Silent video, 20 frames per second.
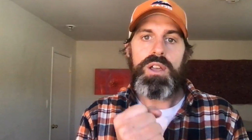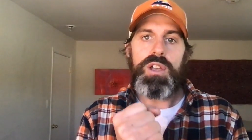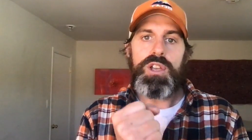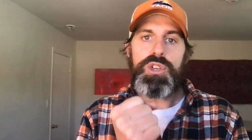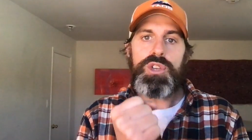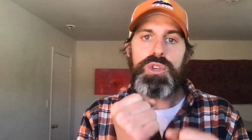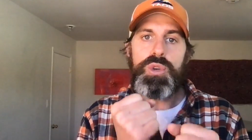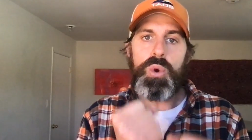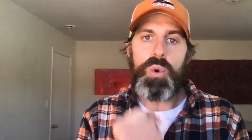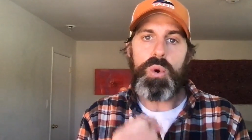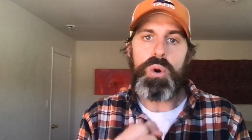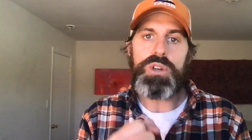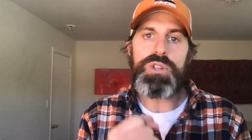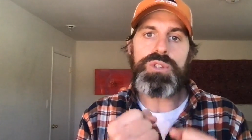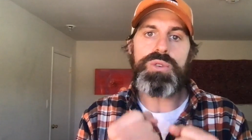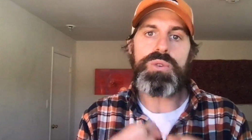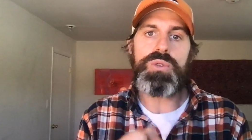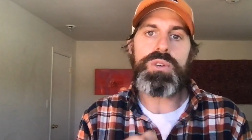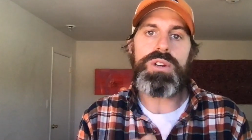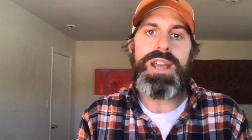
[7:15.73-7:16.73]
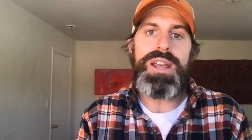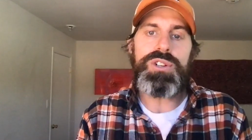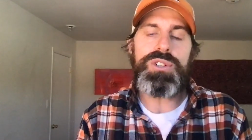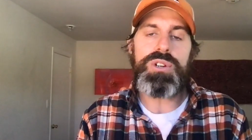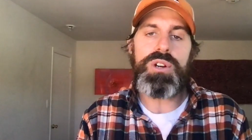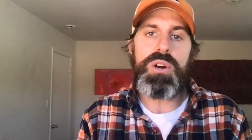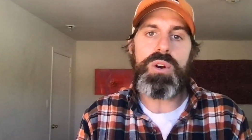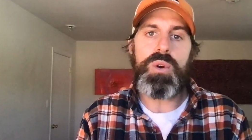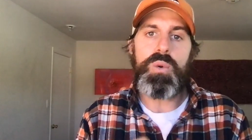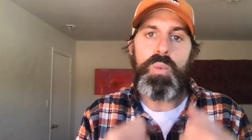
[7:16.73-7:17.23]
your true
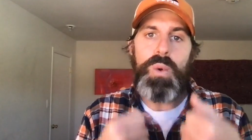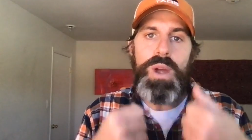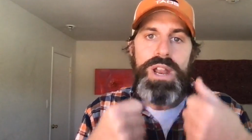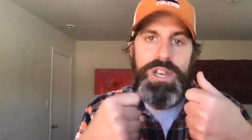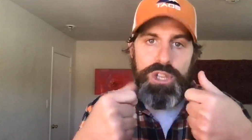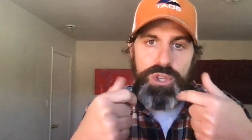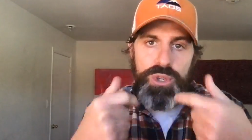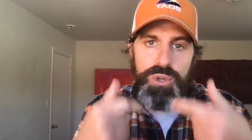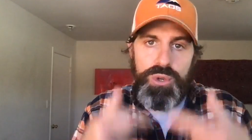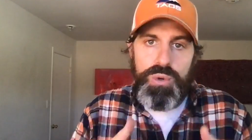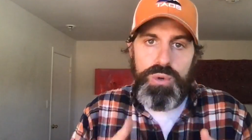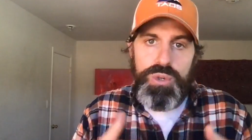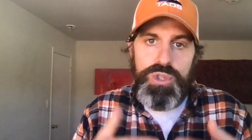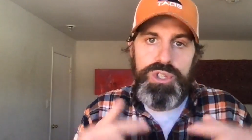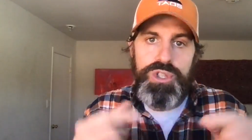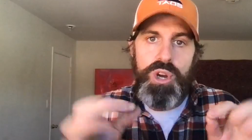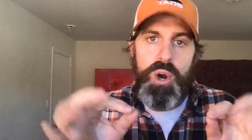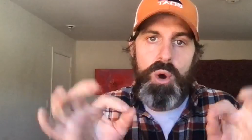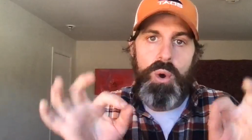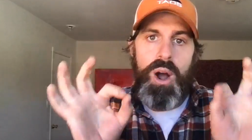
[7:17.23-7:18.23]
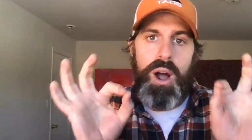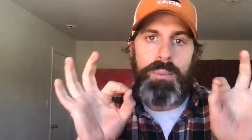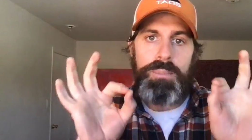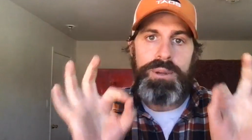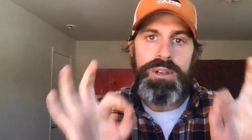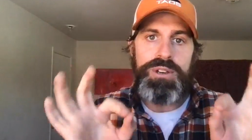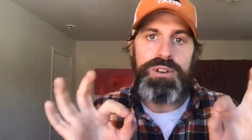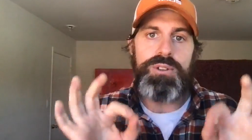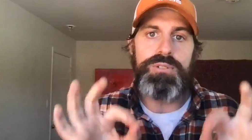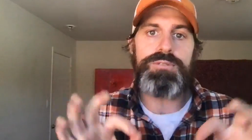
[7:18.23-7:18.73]
nature when you show up
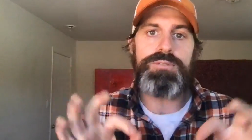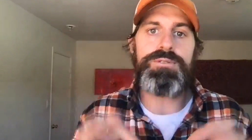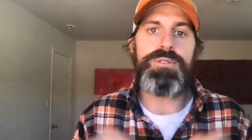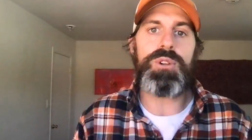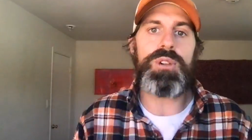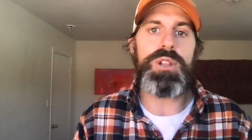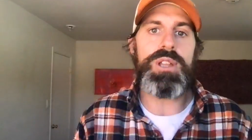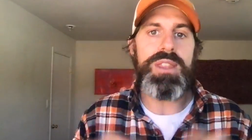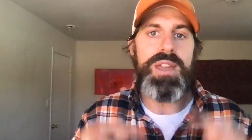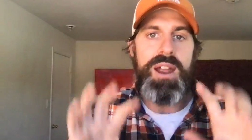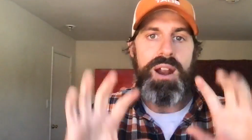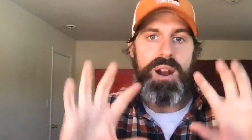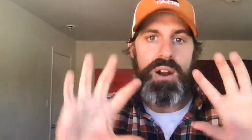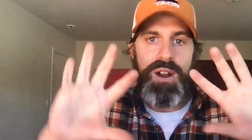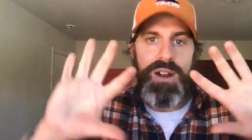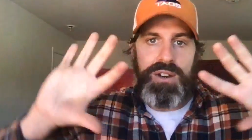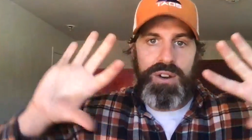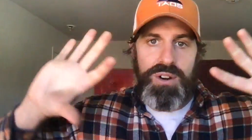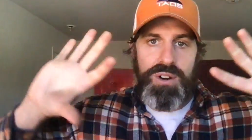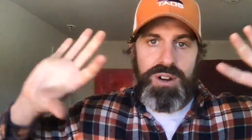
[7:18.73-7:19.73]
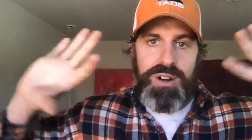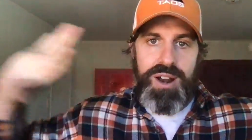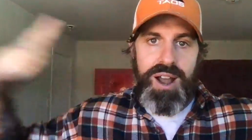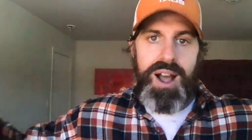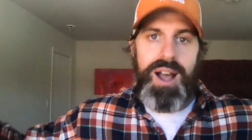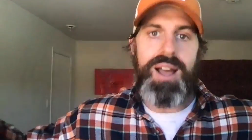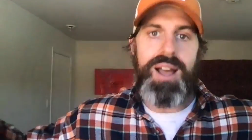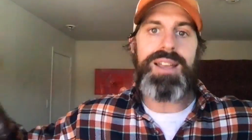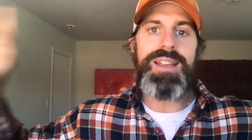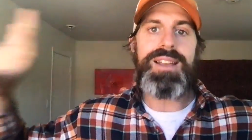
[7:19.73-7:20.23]
and you're fully there and you're
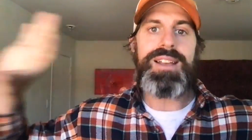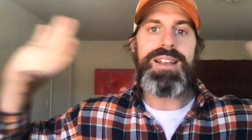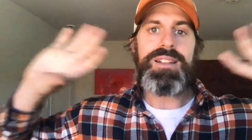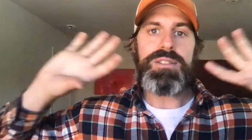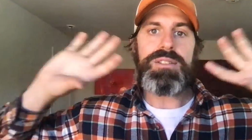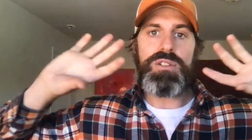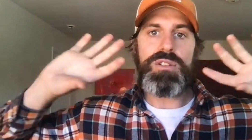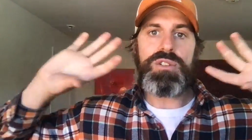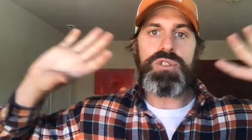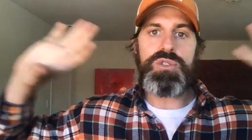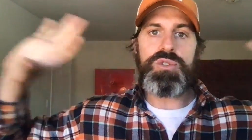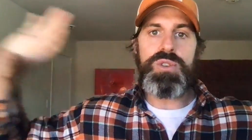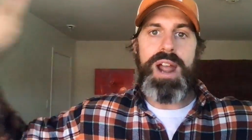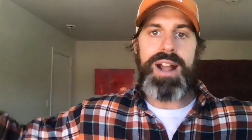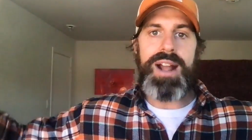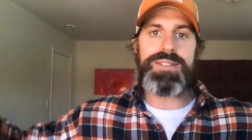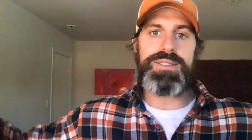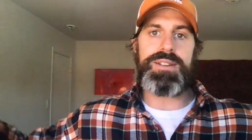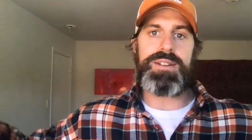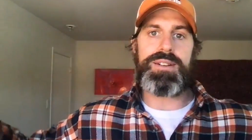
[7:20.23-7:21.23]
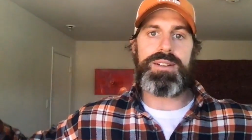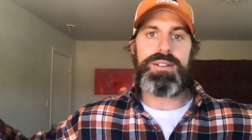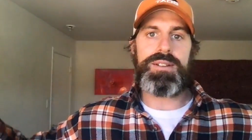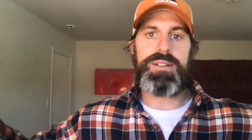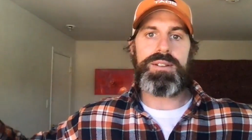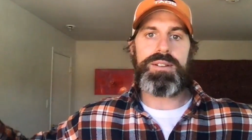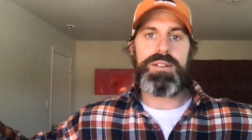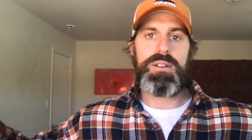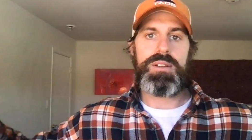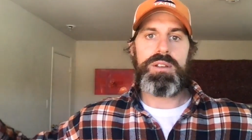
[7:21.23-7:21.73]
not distracted.
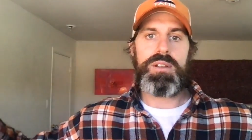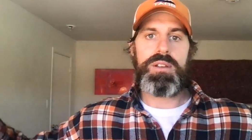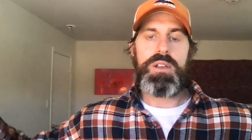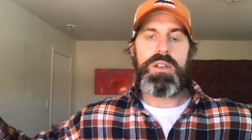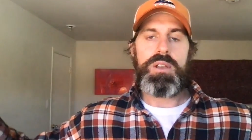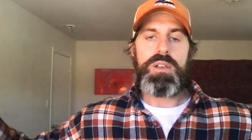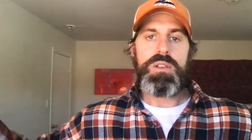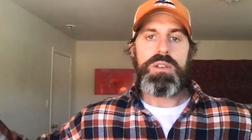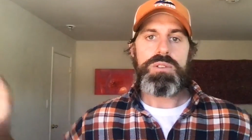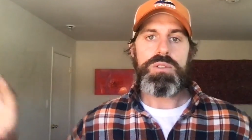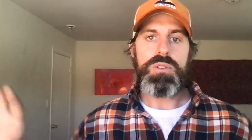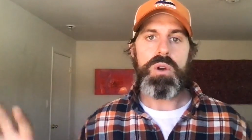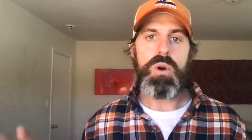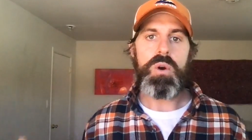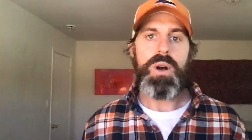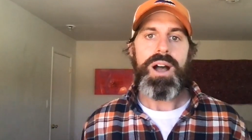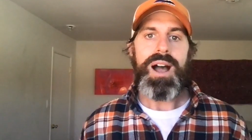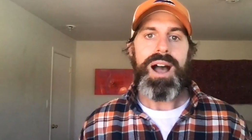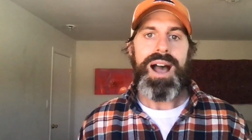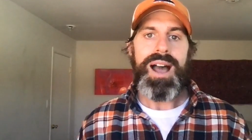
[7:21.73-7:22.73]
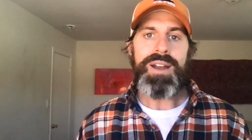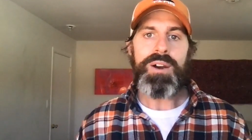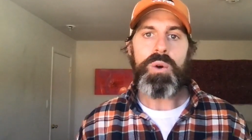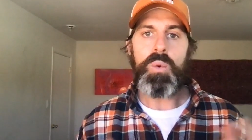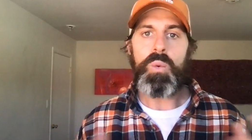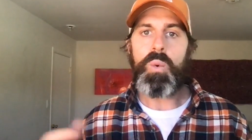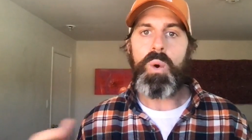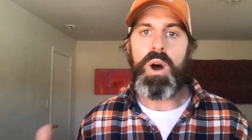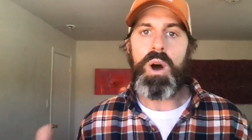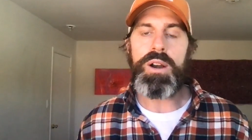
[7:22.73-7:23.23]
So I
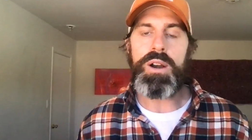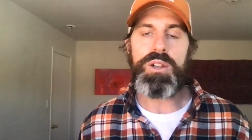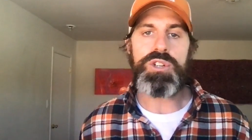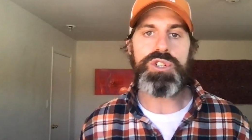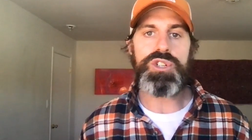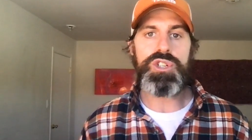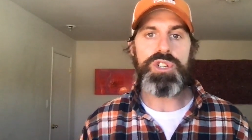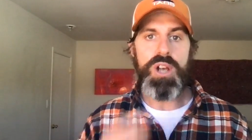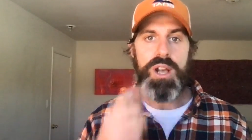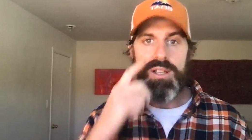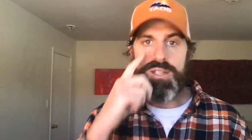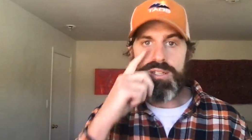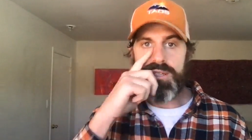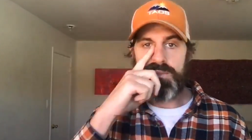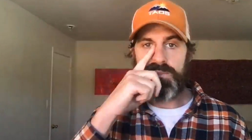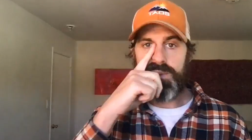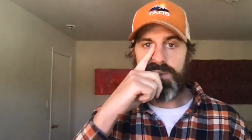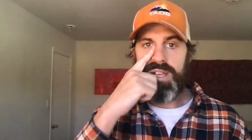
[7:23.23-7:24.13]
don't want to just